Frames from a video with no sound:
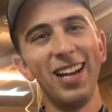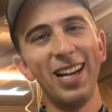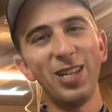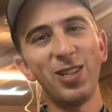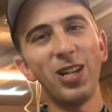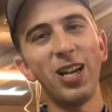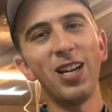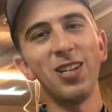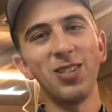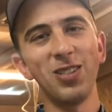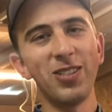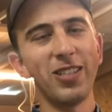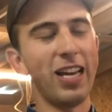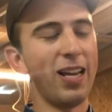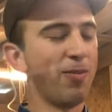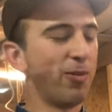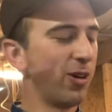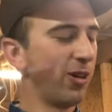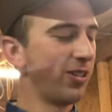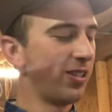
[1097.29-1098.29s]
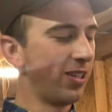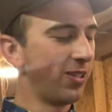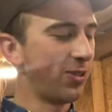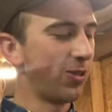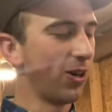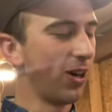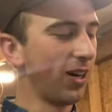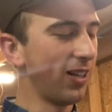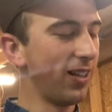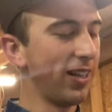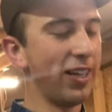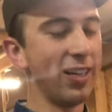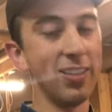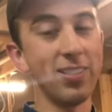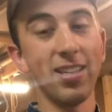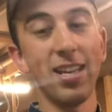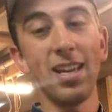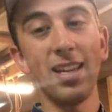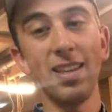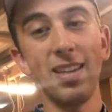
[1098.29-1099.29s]
it shares the same roots historically
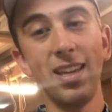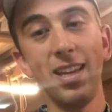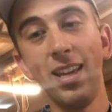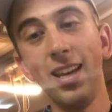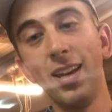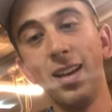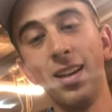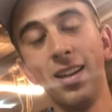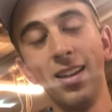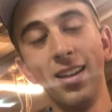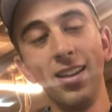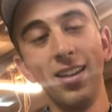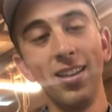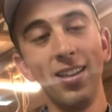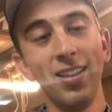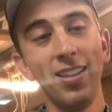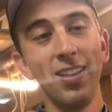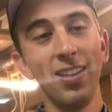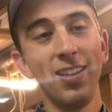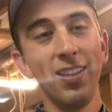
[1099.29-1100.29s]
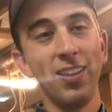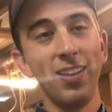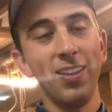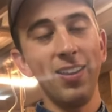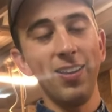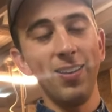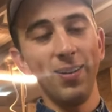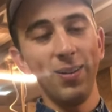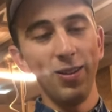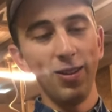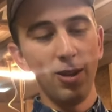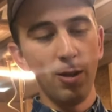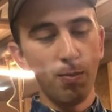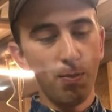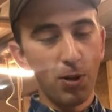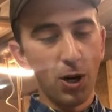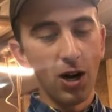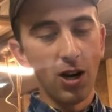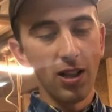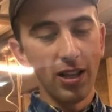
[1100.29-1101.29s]
as like the
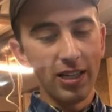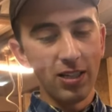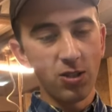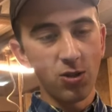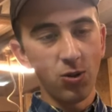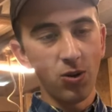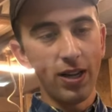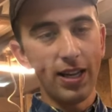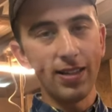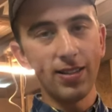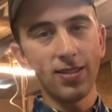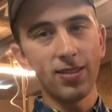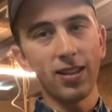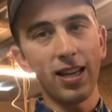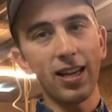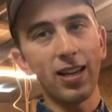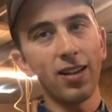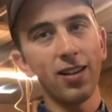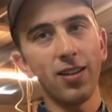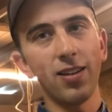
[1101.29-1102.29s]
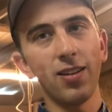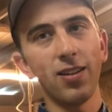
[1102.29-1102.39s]
barley twist, like